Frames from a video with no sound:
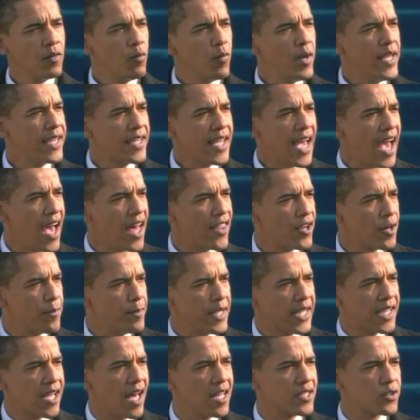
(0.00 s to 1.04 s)
We gather
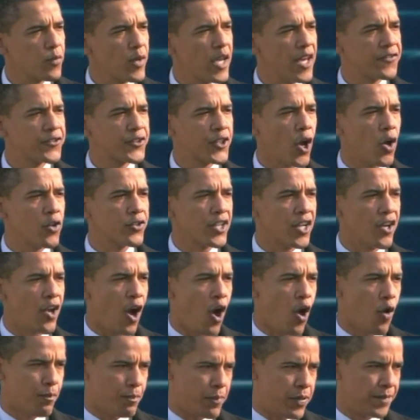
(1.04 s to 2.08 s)
because we have chosen
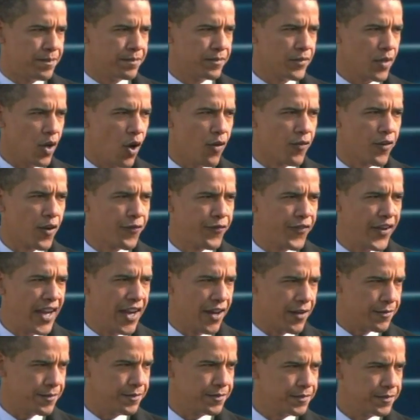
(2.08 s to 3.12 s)
hope over
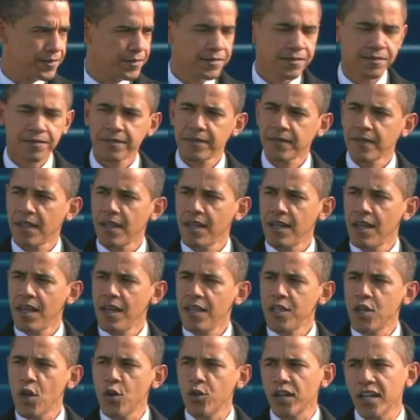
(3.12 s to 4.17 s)
fear,
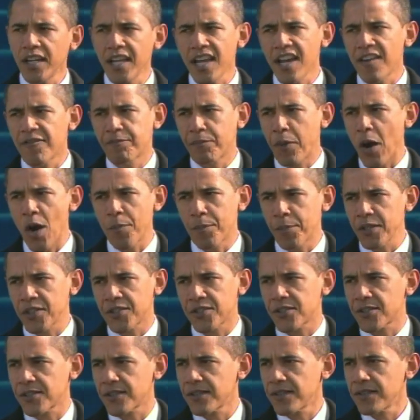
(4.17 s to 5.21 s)
unity of
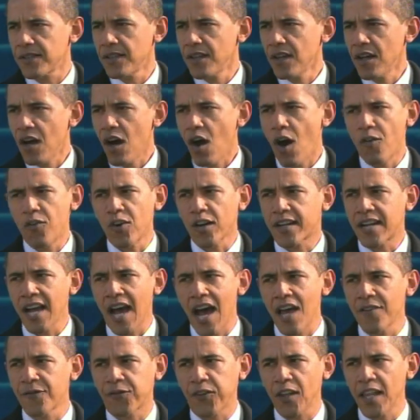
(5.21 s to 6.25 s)
purpose over
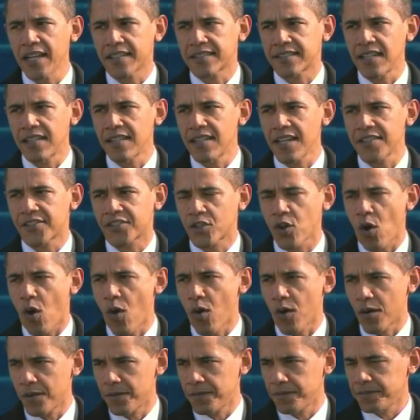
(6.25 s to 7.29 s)
conflict and
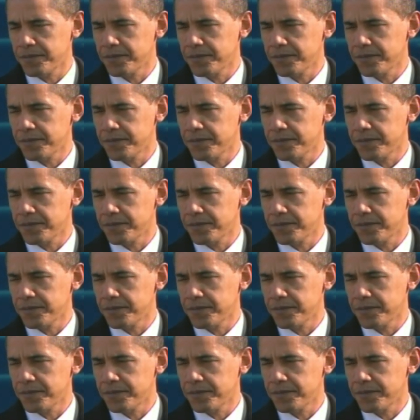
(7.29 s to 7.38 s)
discord.